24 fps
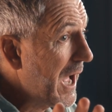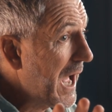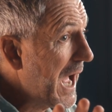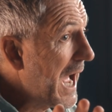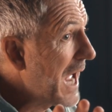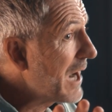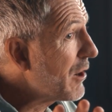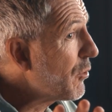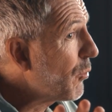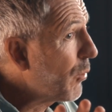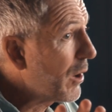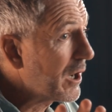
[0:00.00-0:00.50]

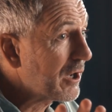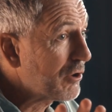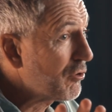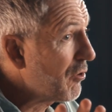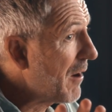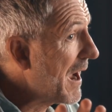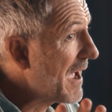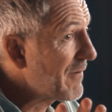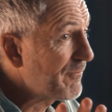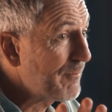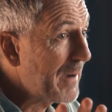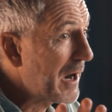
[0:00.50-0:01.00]
I don't want to
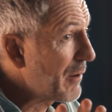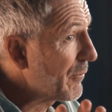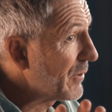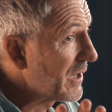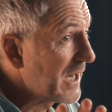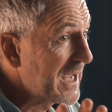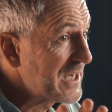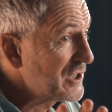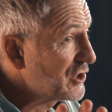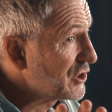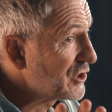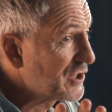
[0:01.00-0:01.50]
craft my
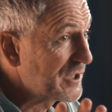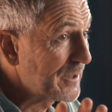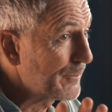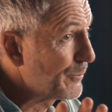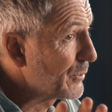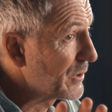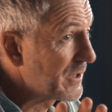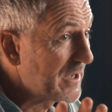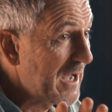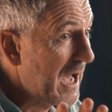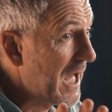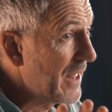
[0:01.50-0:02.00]
relationship
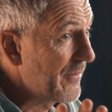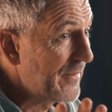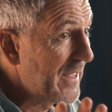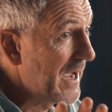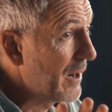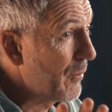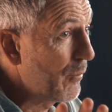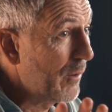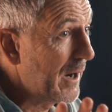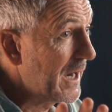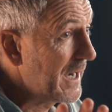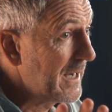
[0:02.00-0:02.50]
with God
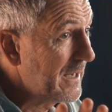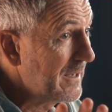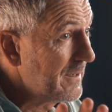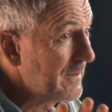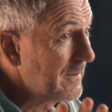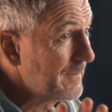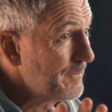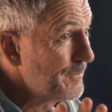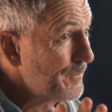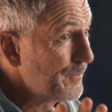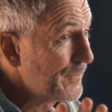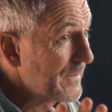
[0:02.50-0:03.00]
that way.
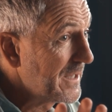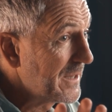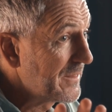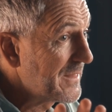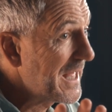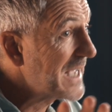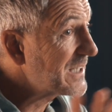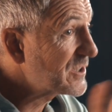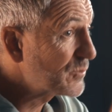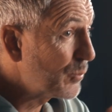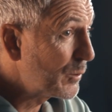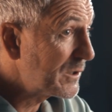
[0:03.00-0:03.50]

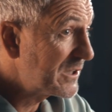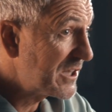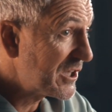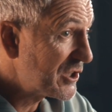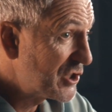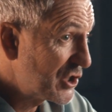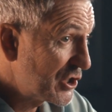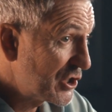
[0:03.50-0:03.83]
That's what the